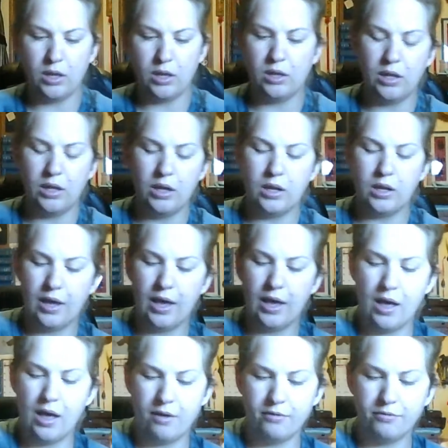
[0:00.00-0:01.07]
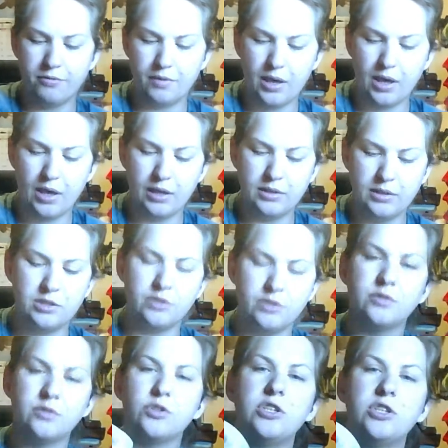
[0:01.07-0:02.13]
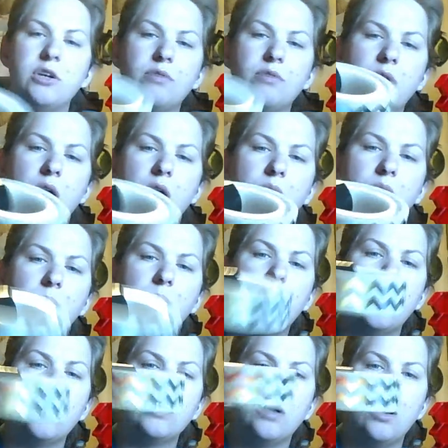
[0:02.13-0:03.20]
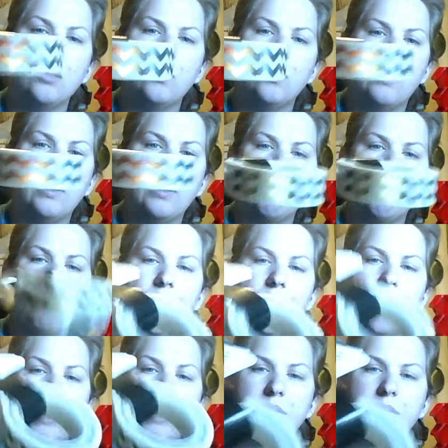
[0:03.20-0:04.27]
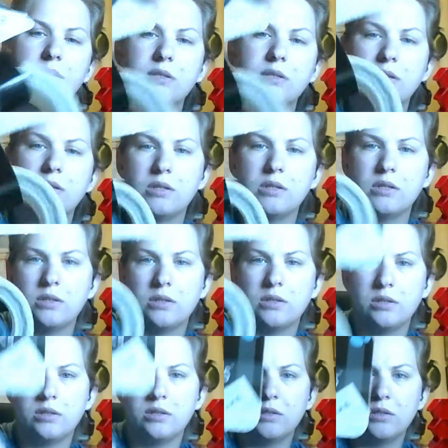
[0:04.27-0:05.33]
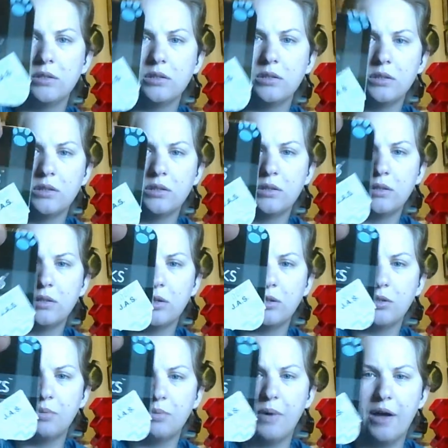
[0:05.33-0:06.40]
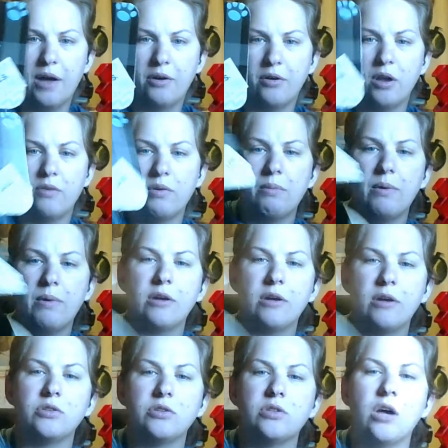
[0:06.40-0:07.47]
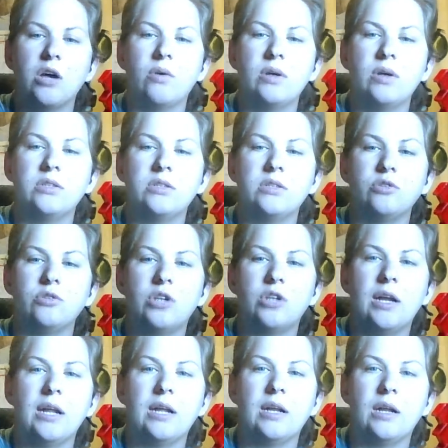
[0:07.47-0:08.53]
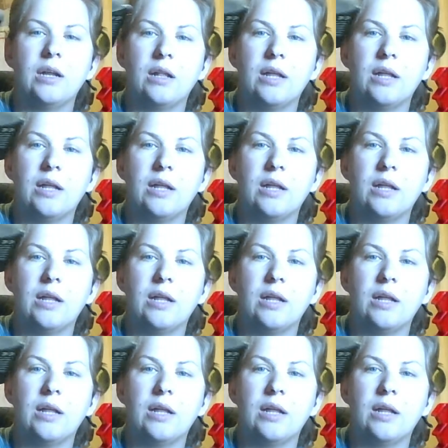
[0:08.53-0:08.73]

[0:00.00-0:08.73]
And then I have a silver chevron one on a white base. There's a pattern of it better so it's not quite so shiny and